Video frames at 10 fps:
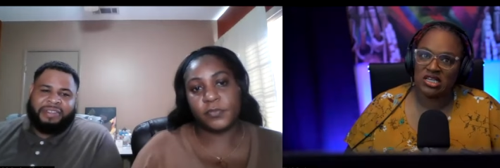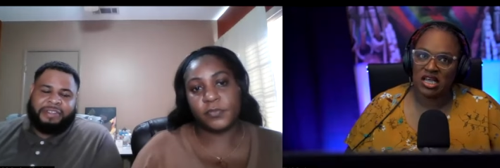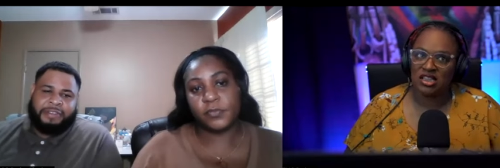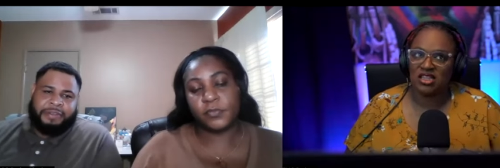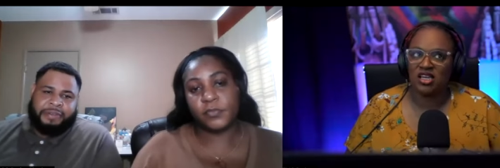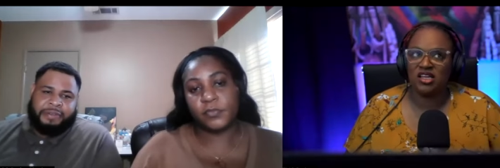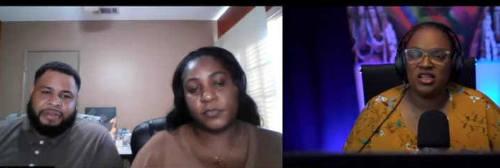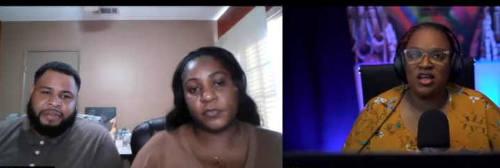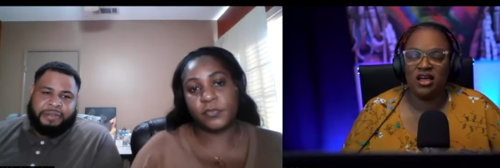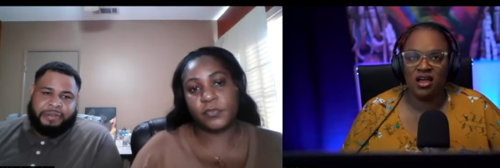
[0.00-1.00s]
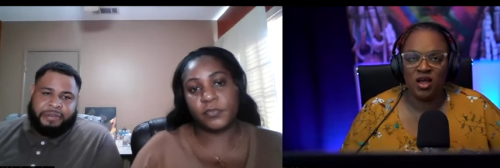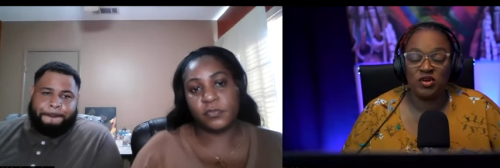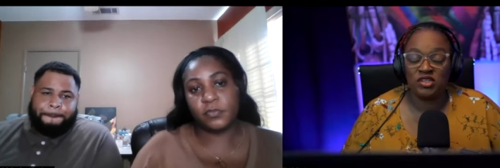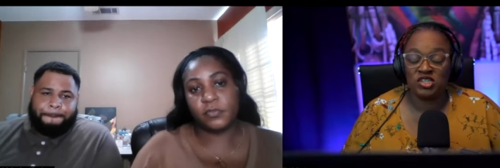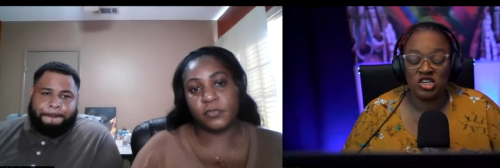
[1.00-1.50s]
Speaker 1: I think that
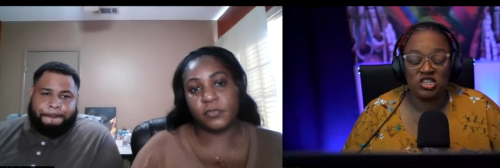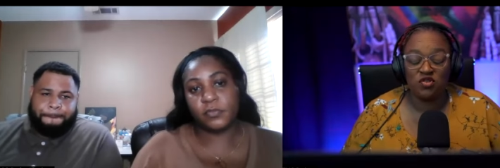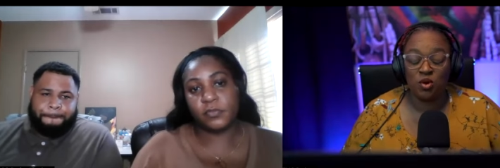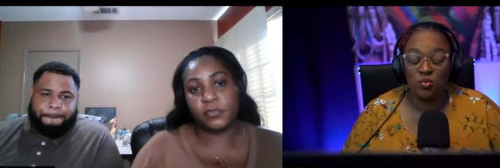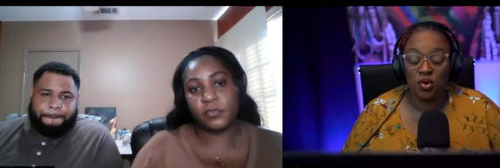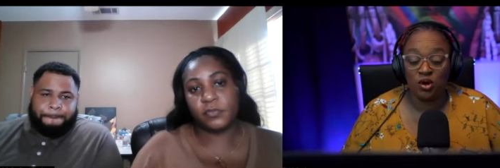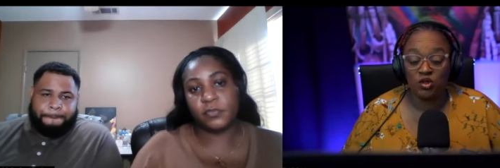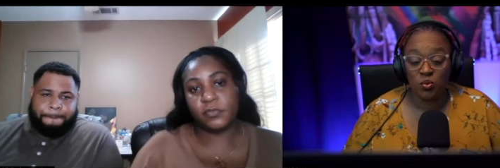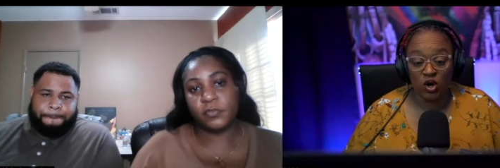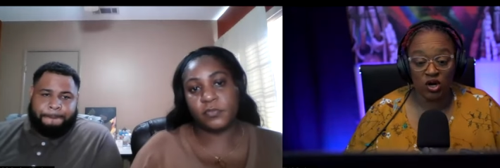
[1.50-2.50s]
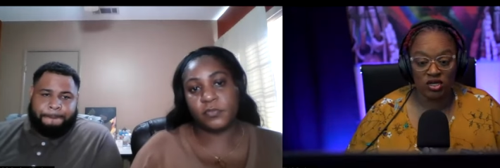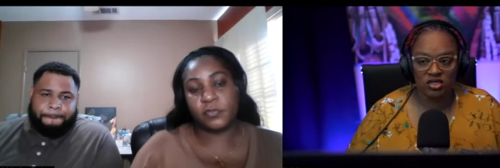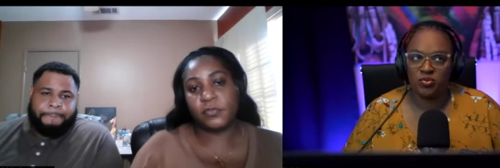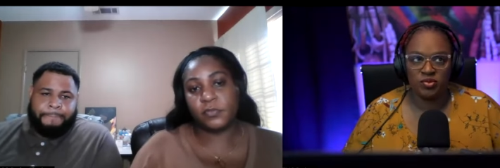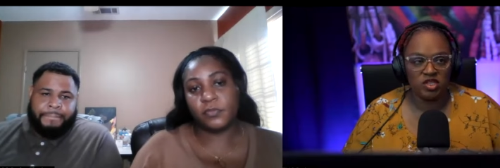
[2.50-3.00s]
just for both
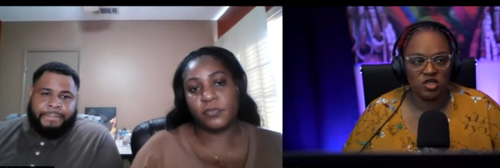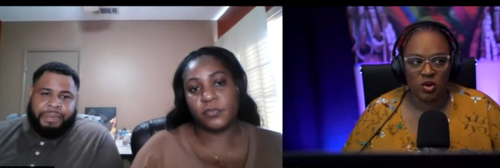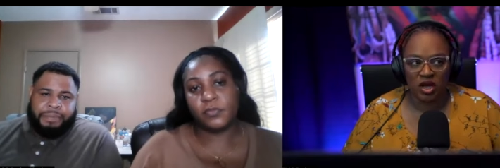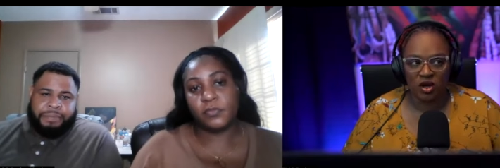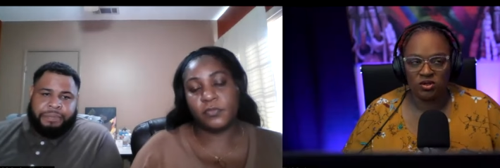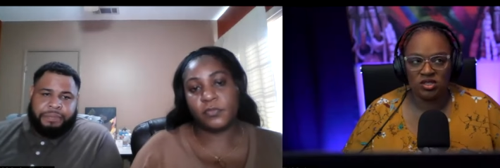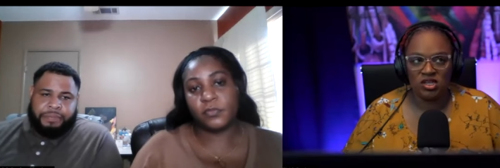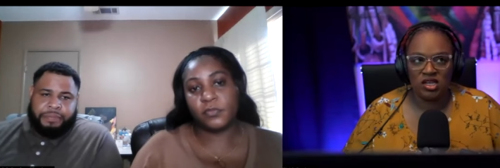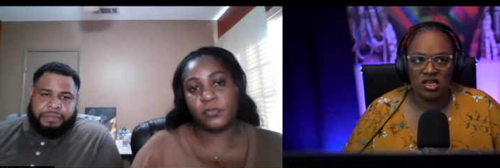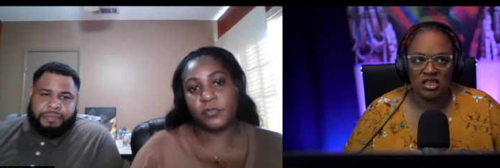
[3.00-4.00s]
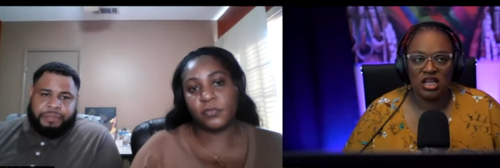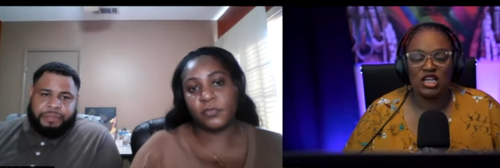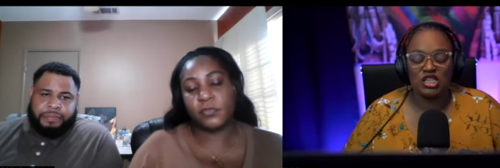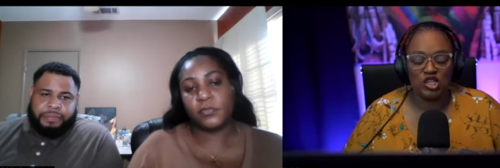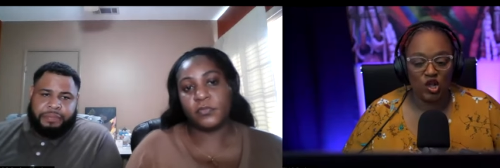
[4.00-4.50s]
parts, the spouse that
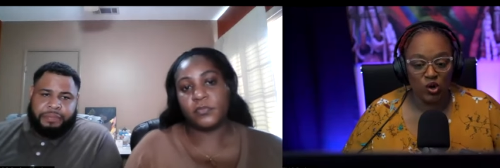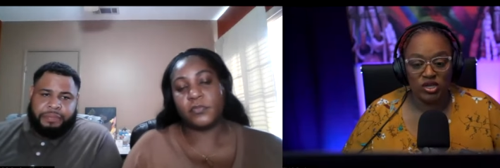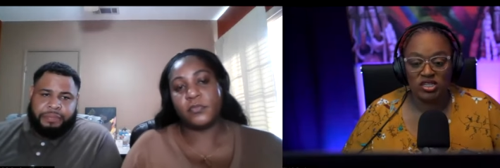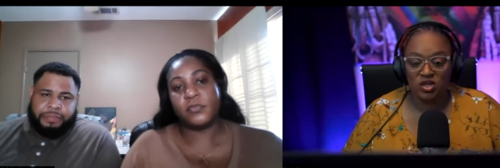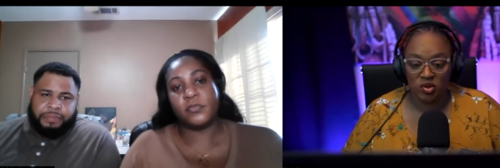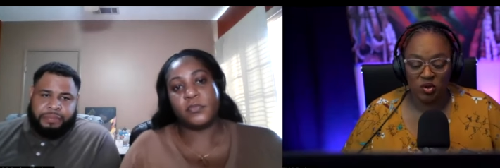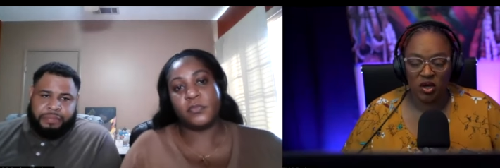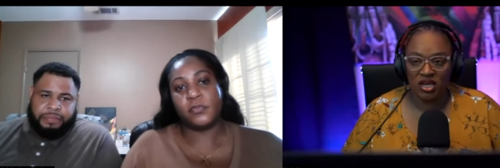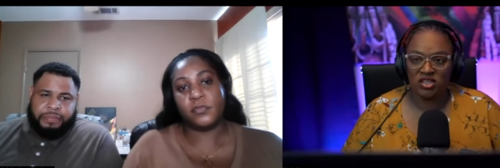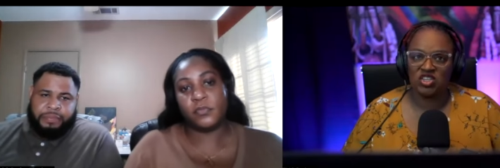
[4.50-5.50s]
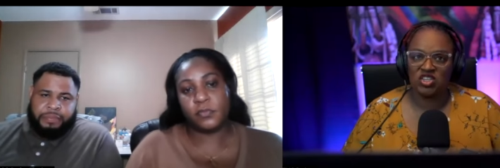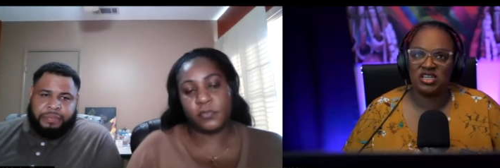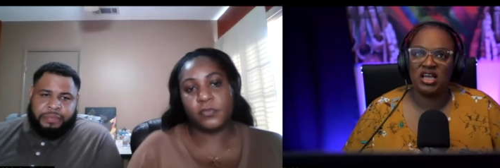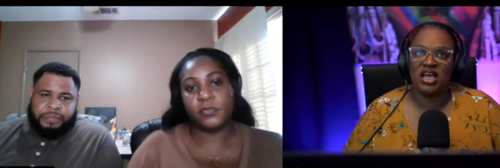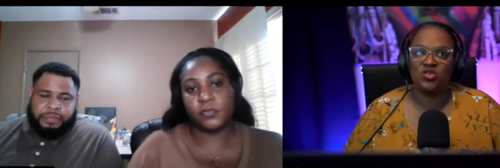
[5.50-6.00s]
is learning to be patient,
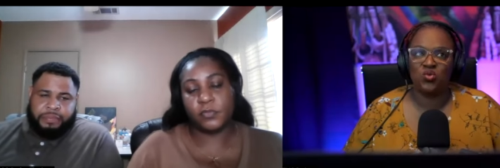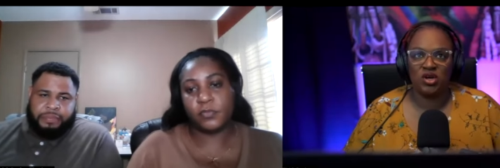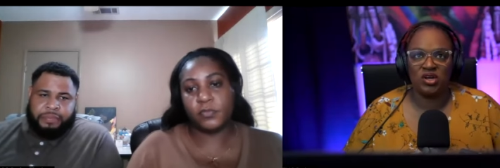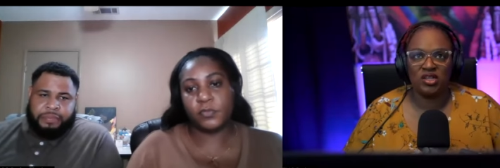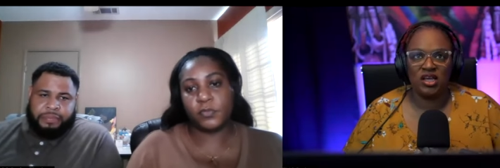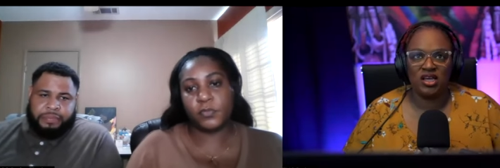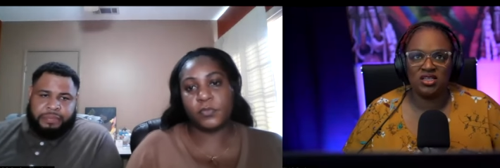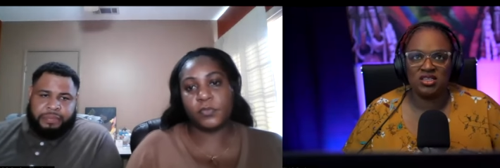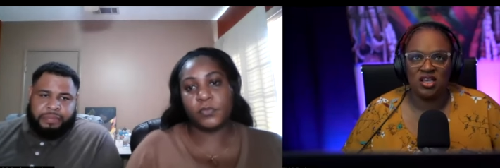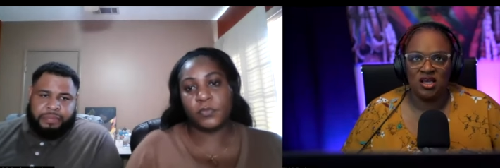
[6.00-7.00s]
as well as